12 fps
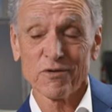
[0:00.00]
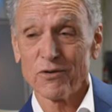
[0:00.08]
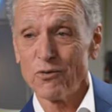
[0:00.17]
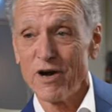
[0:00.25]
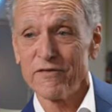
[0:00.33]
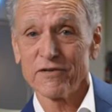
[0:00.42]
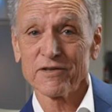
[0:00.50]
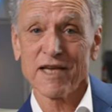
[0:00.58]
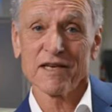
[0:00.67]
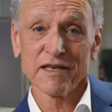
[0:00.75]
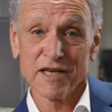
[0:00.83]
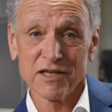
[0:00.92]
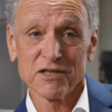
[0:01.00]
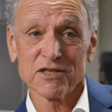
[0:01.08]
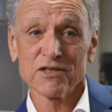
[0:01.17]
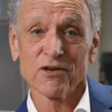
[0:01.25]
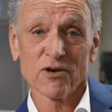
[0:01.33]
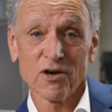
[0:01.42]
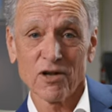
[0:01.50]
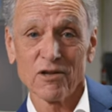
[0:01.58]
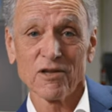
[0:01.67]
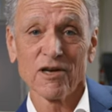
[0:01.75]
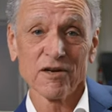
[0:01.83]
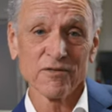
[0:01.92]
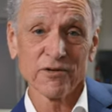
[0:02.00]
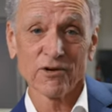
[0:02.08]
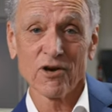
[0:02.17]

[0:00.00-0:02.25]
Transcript: wife and 10 kids, they're all